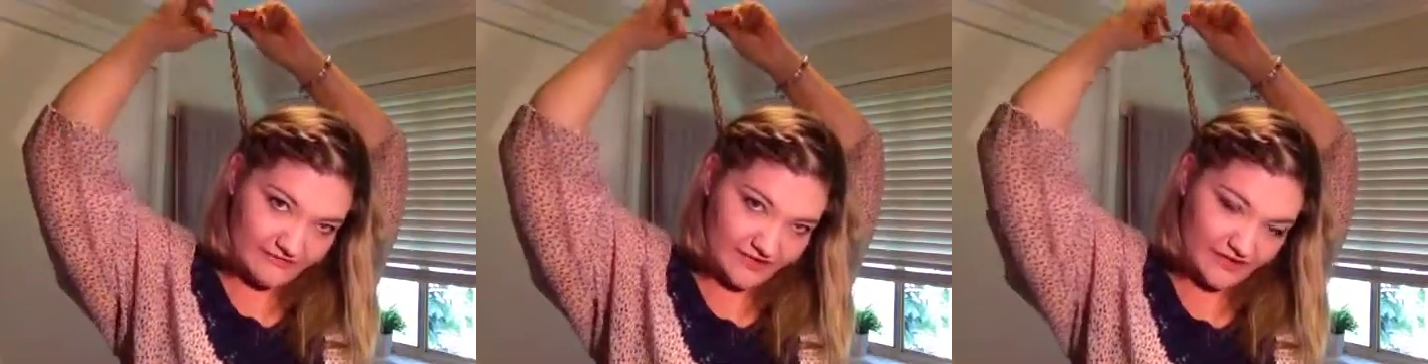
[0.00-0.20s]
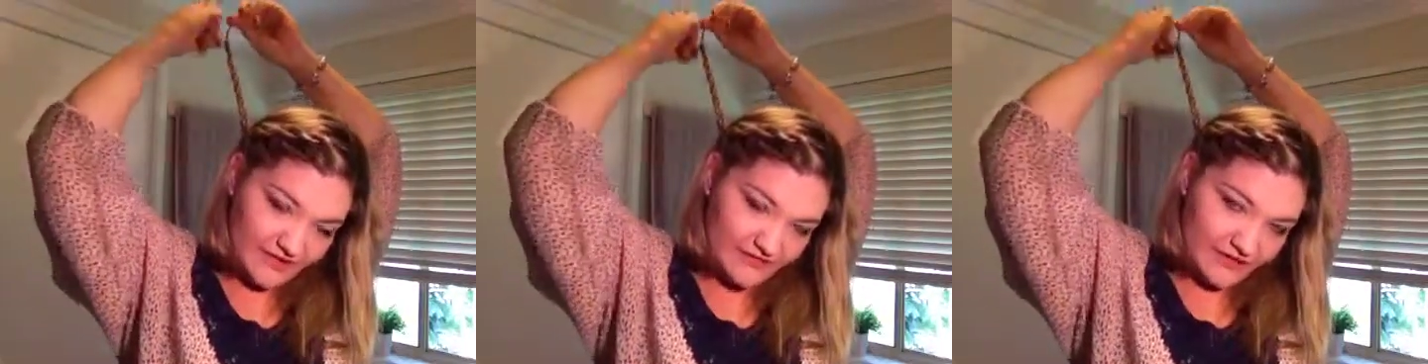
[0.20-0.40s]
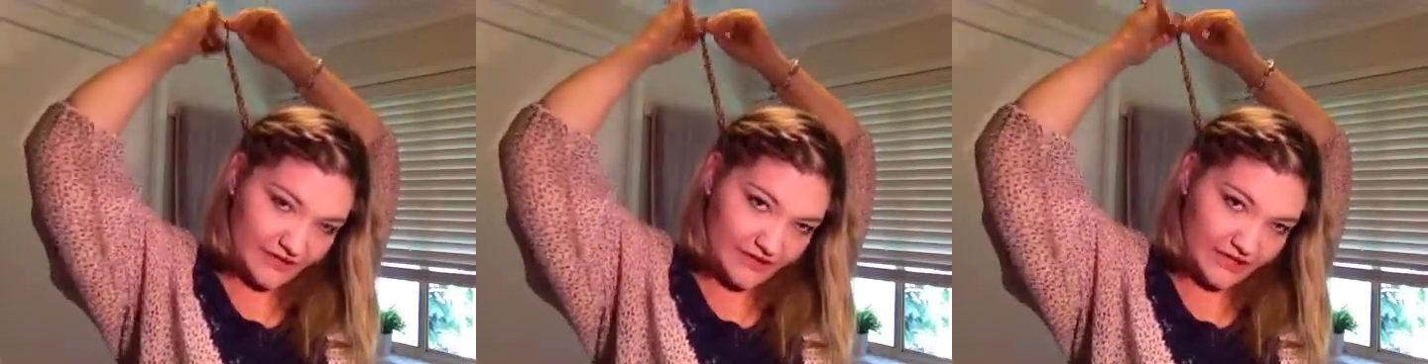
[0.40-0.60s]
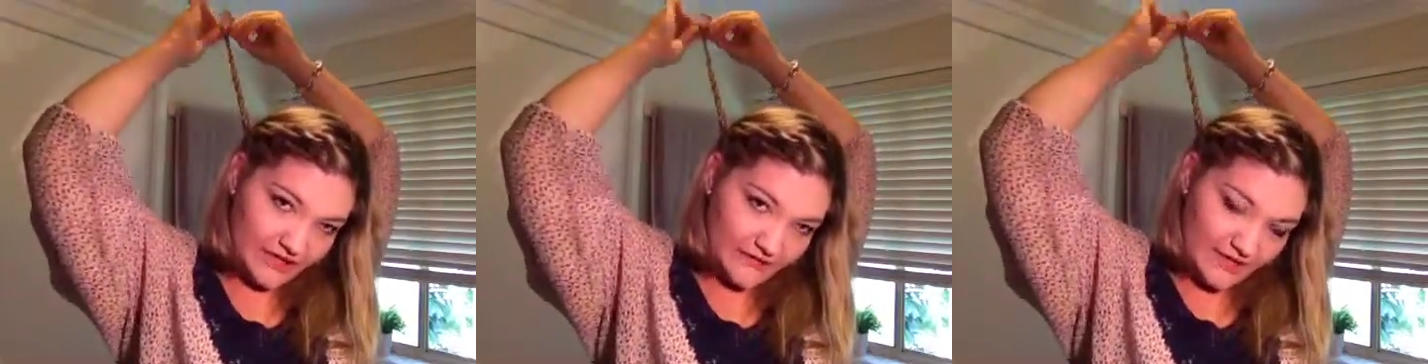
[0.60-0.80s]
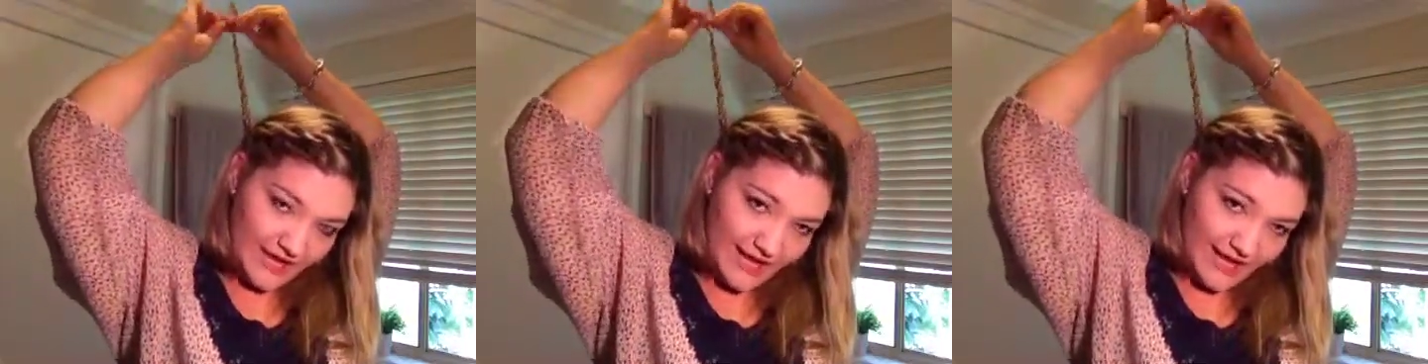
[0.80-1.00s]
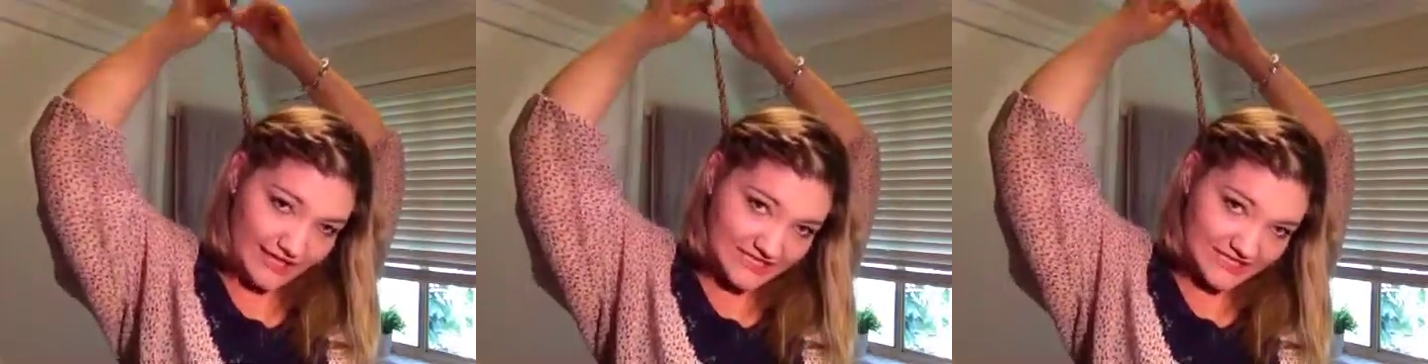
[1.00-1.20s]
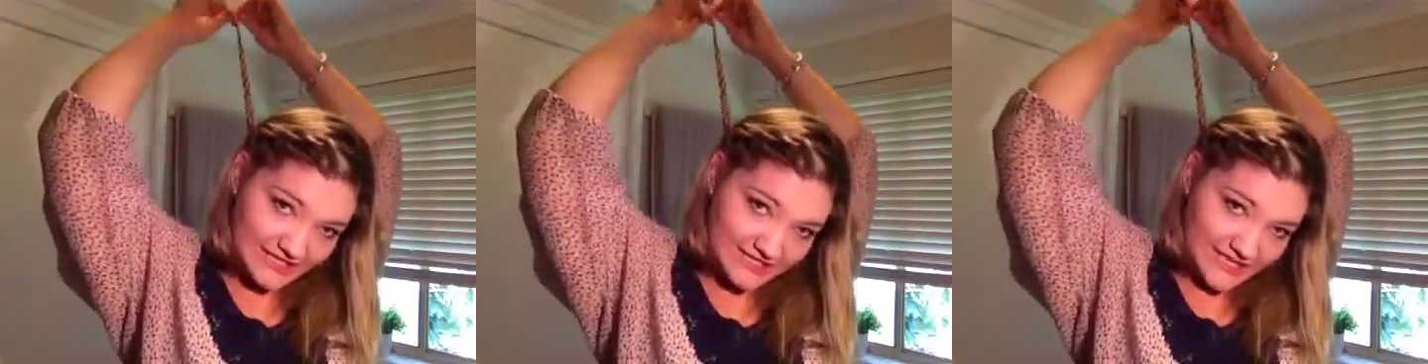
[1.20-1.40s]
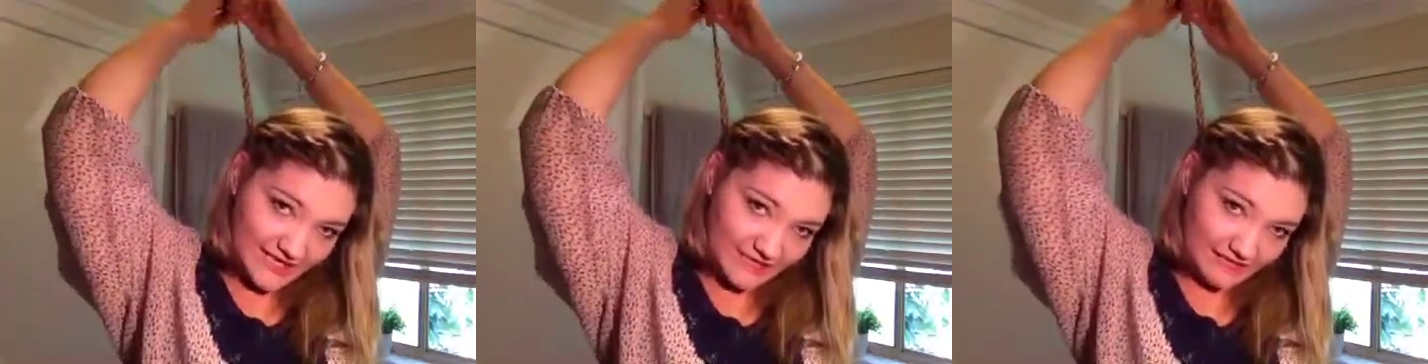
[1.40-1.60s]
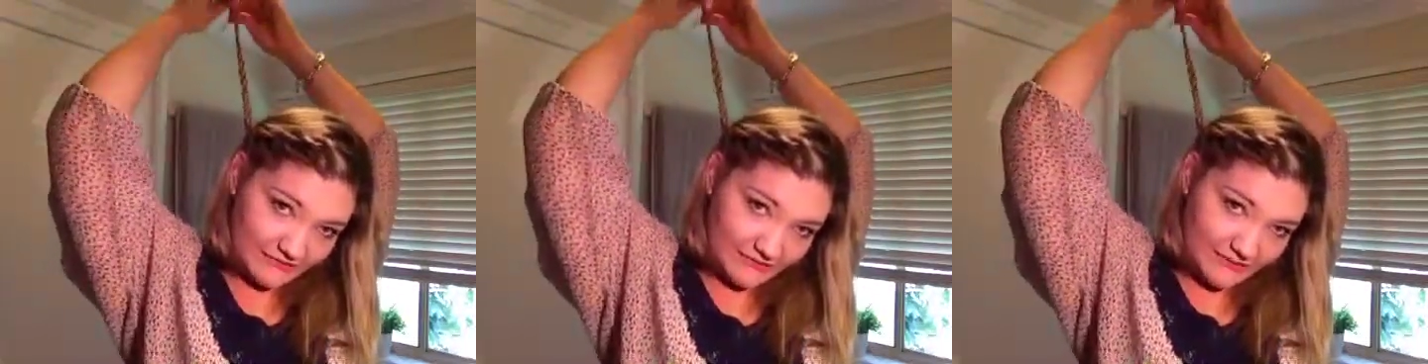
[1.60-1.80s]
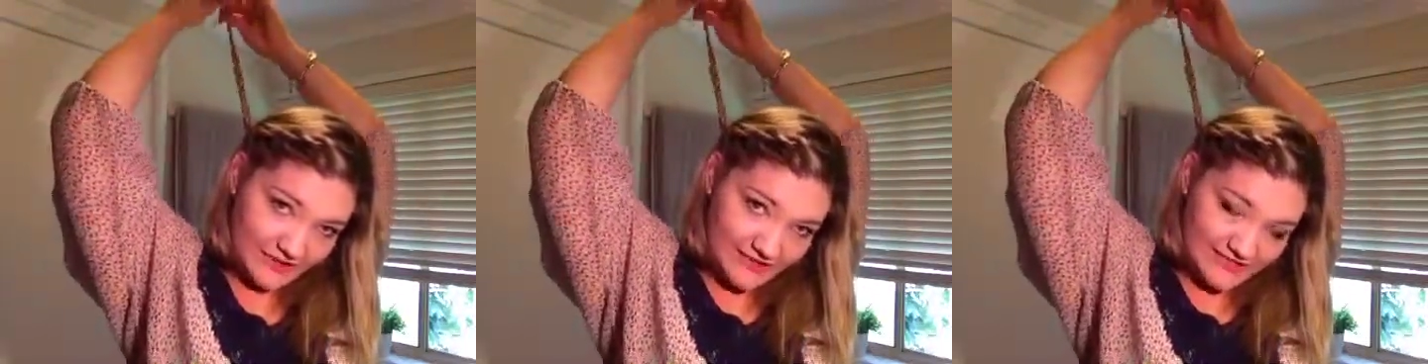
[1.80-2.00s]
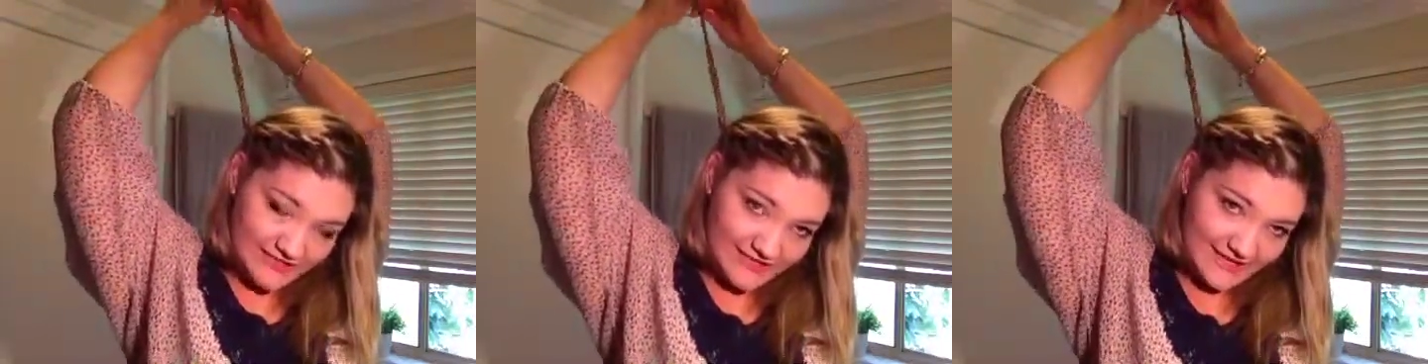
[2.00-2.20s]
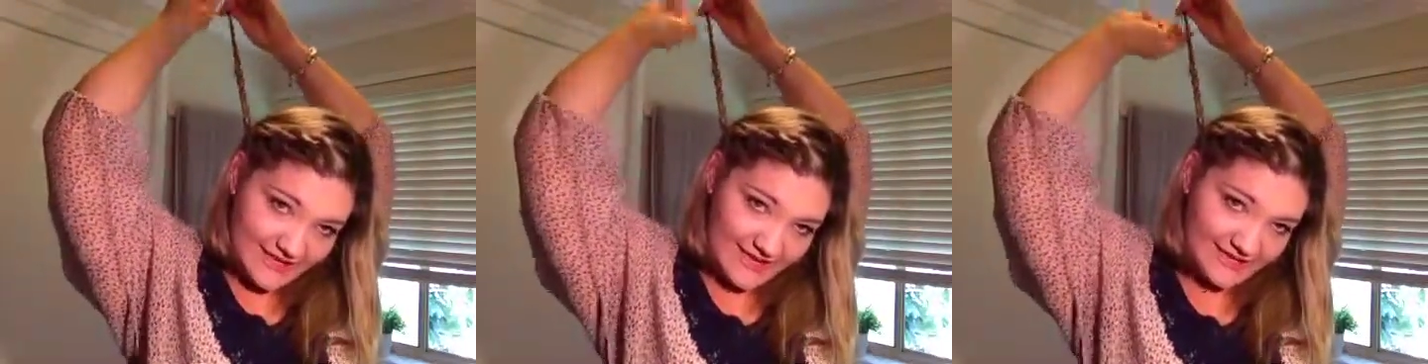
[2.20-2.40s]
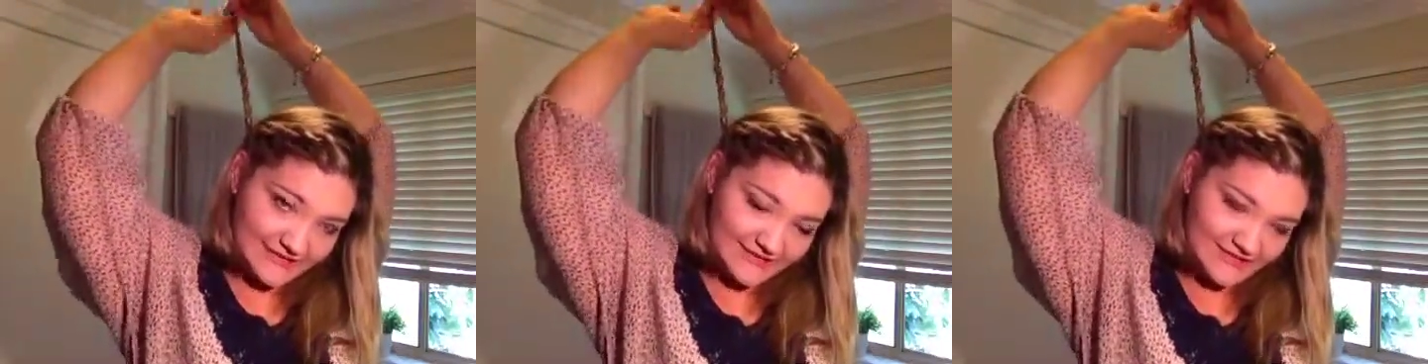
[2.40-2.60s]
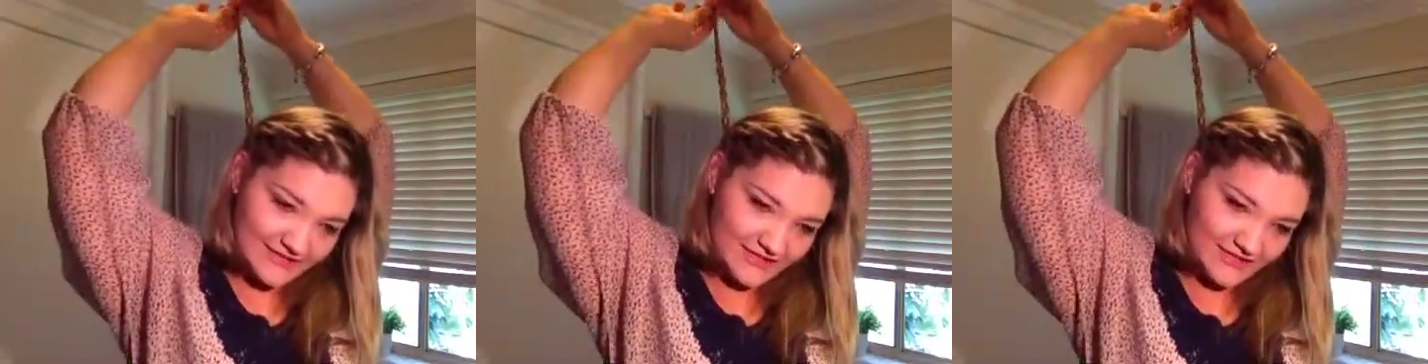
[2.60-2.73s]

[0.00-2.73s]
Very rarely do I actually take it right to the end,